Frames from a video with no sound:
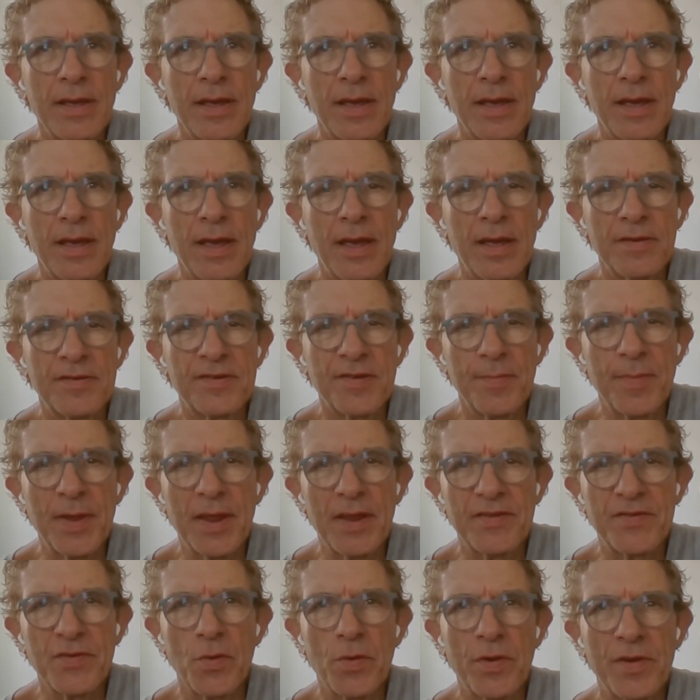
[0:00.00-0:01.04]
to me,
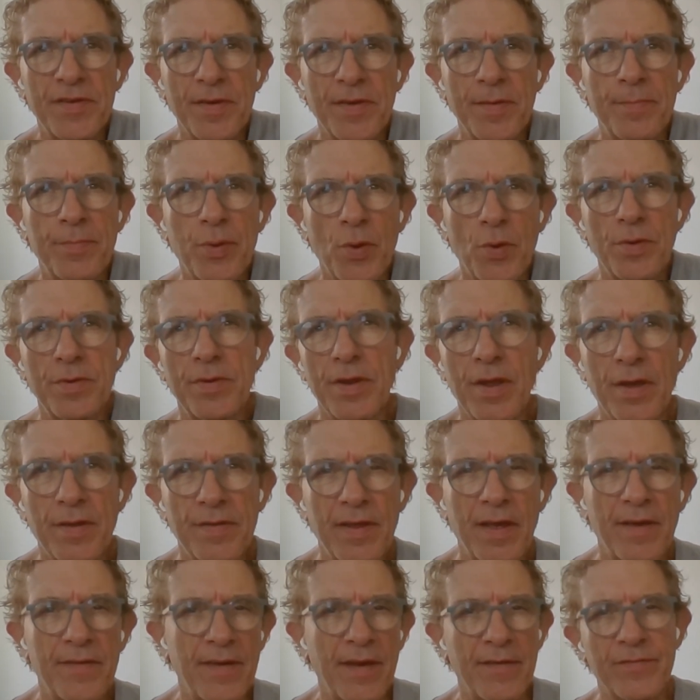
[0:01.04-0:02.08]
it's always important to
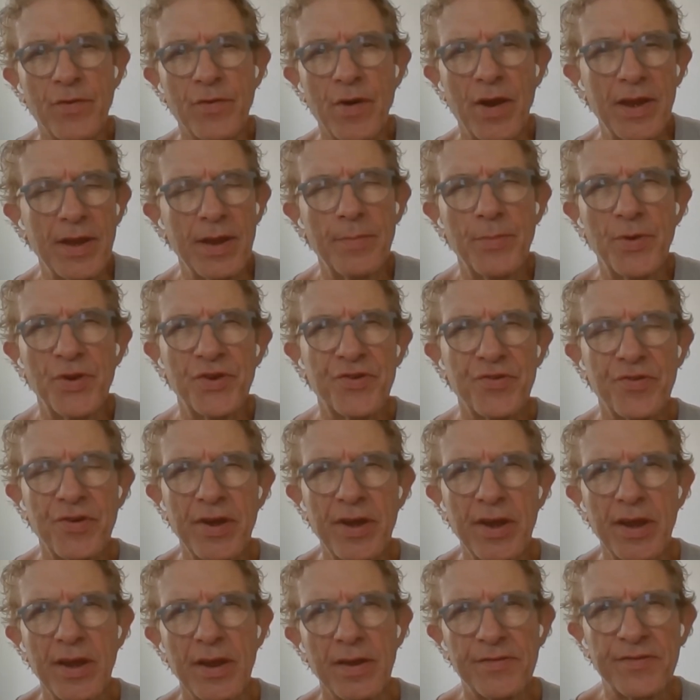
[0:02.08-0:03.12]
have great
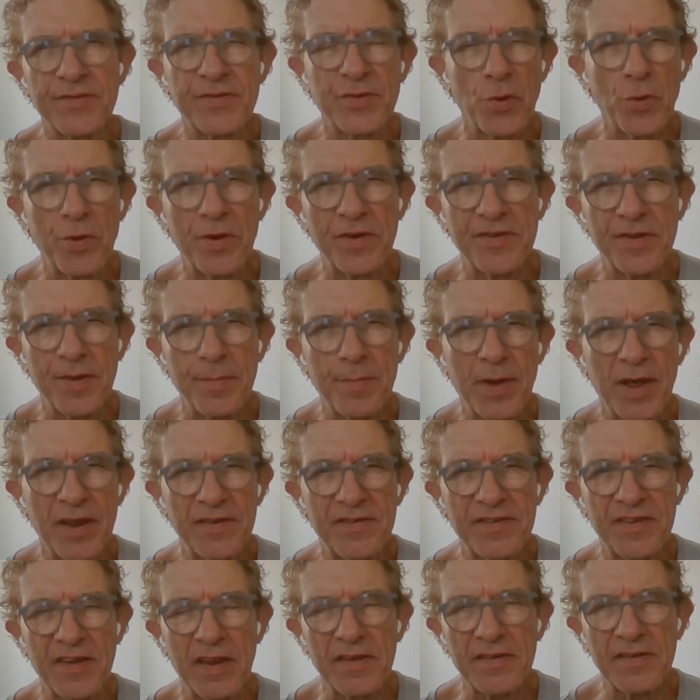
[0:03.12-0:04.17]
imagery and stories that
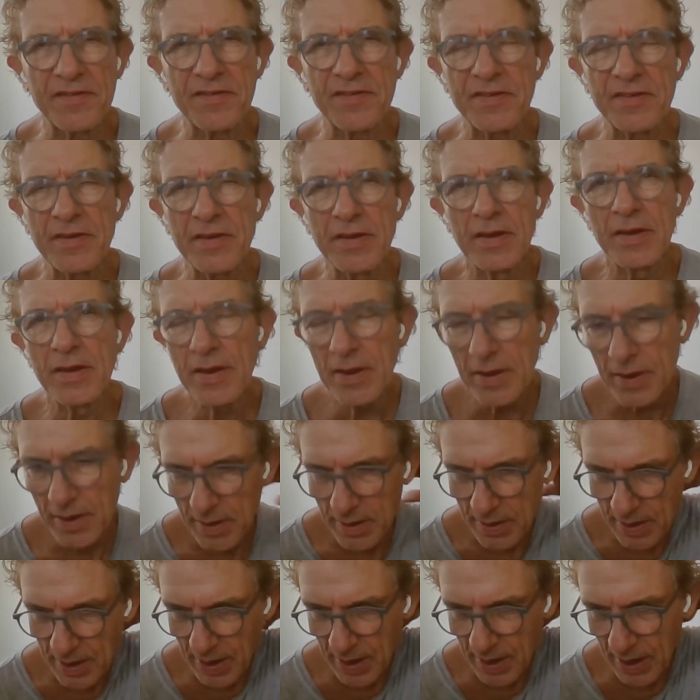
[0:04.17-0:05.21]
made sense.
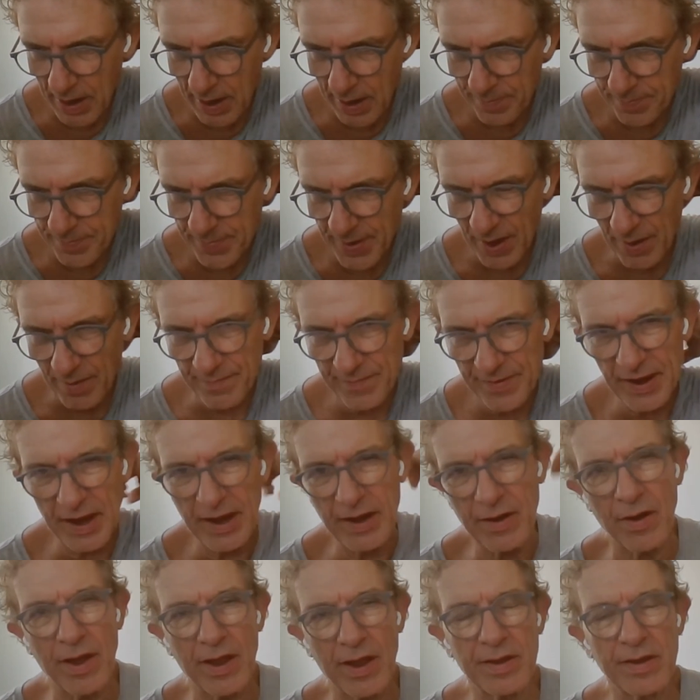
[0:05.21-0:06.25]

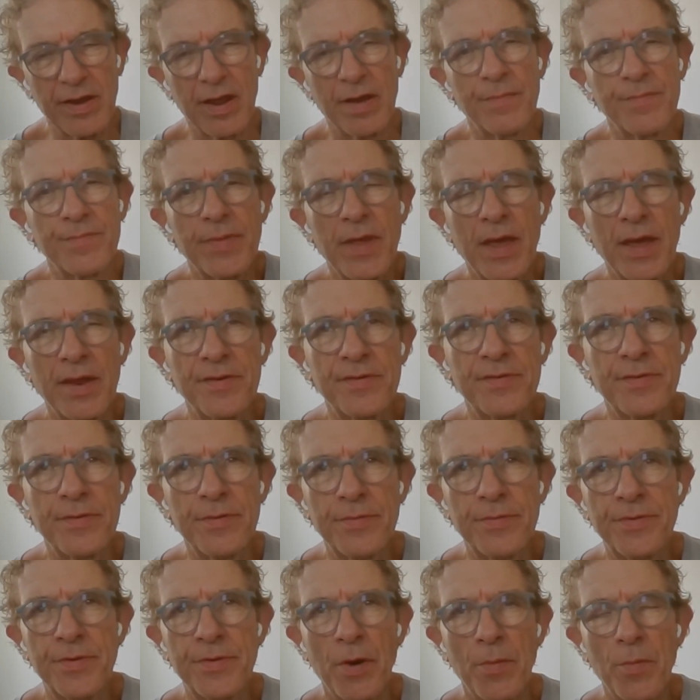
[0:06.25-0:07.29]
Indeed, I had
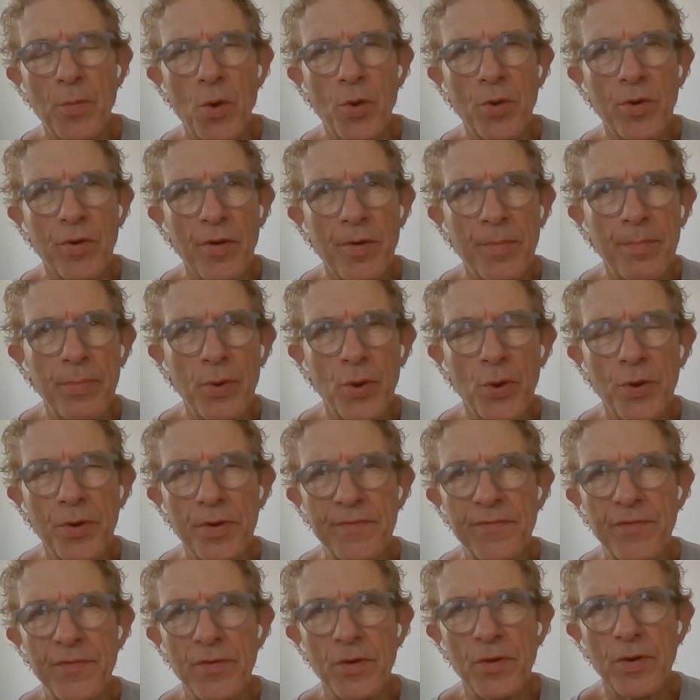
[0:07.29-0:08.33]
Don Walker on
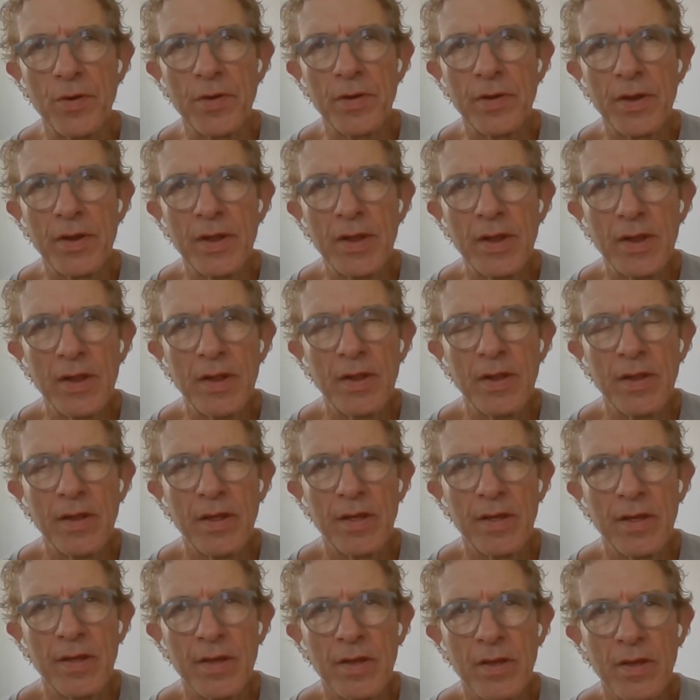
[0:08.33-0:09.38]
board for
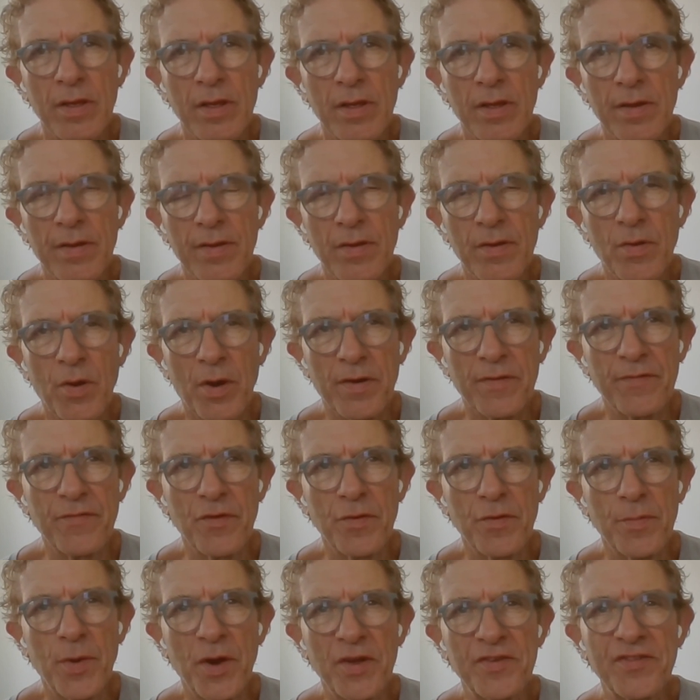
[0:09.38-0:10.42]
quite a few
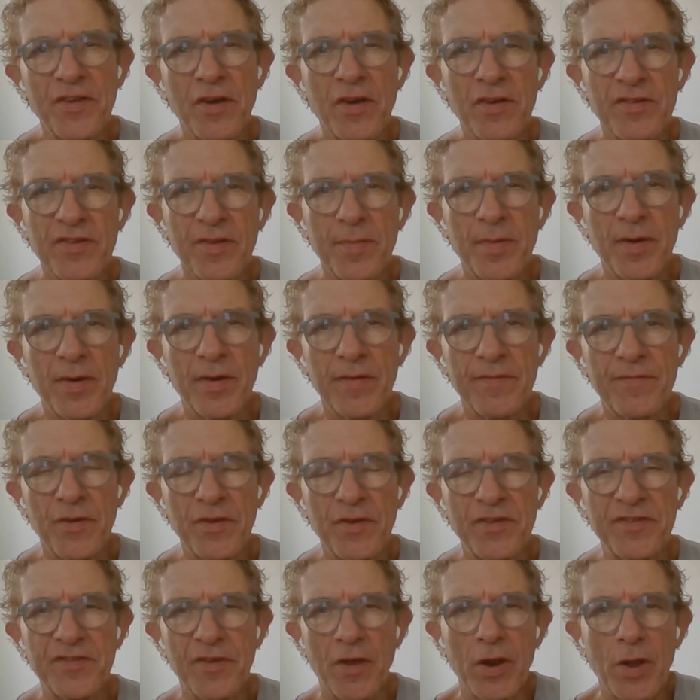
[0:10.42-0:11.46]
of my songs on my
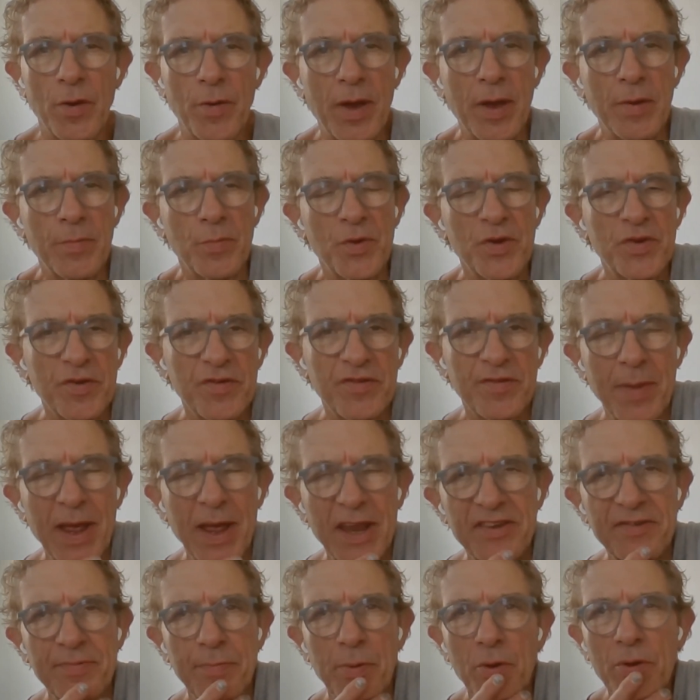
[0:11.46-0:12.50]
first solo album, which was
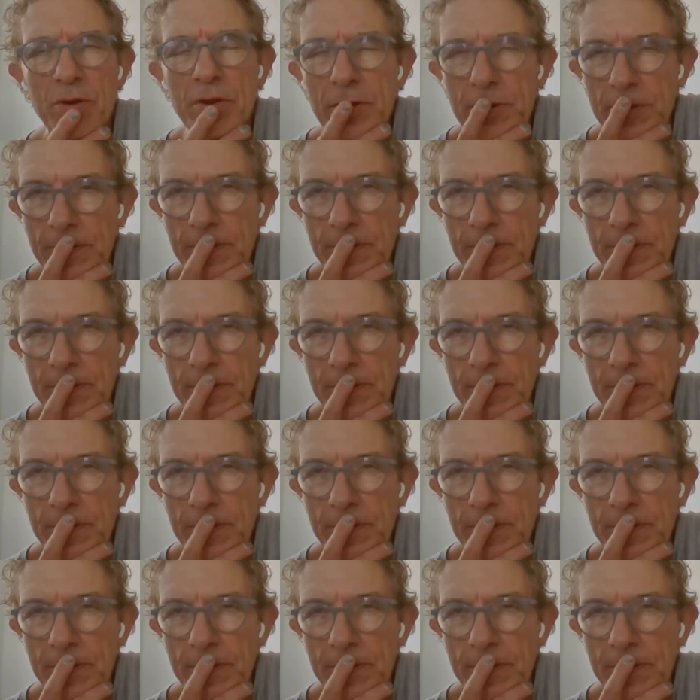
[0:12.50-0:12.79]
Matchbook.